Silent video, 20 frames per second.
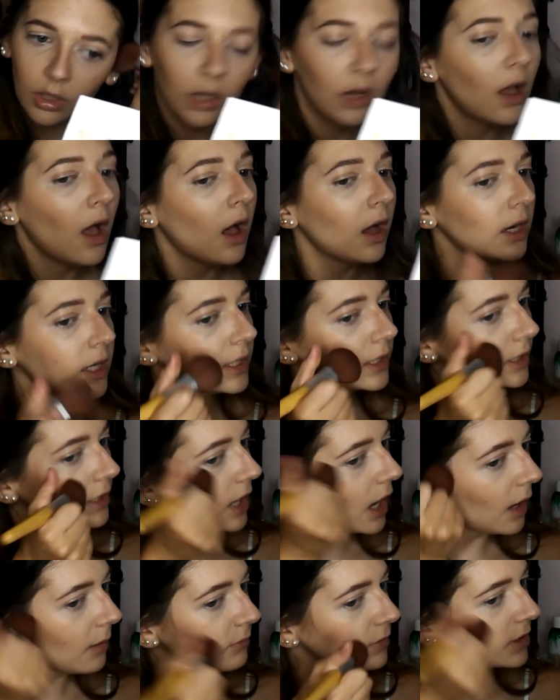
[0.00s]
And
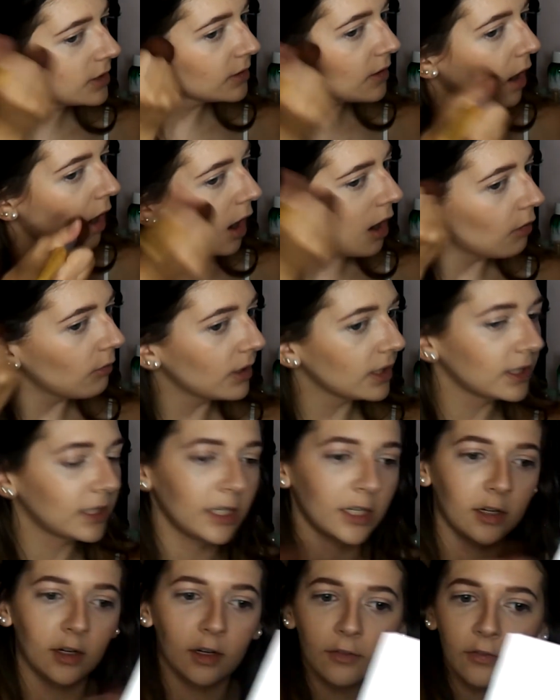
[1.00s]
honestly, I'm just always
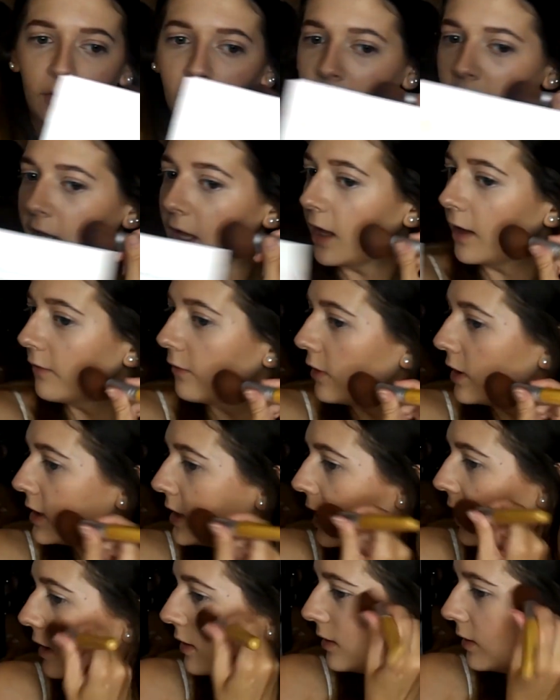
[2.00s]
here for an
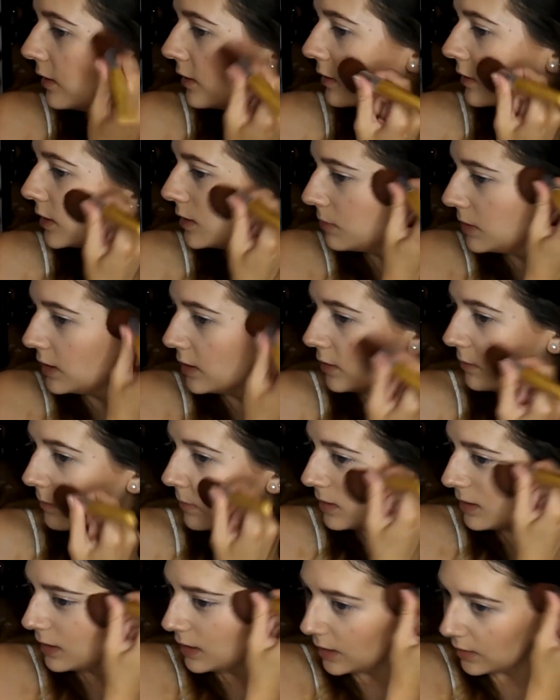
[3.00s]
everyday look, to be
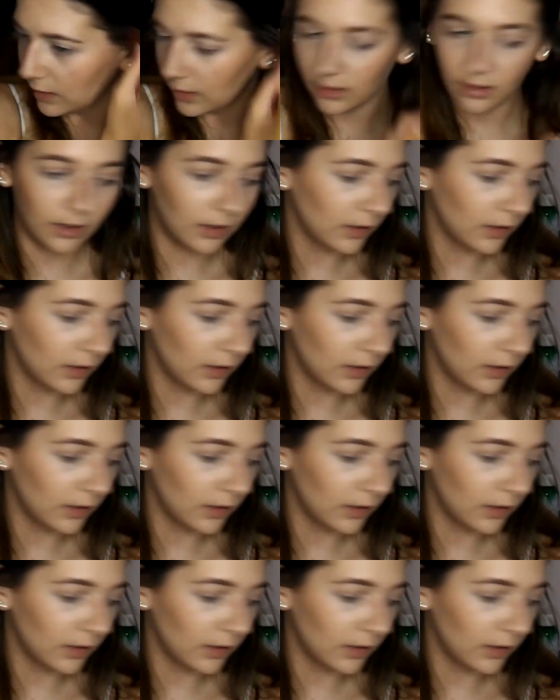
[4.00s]
completely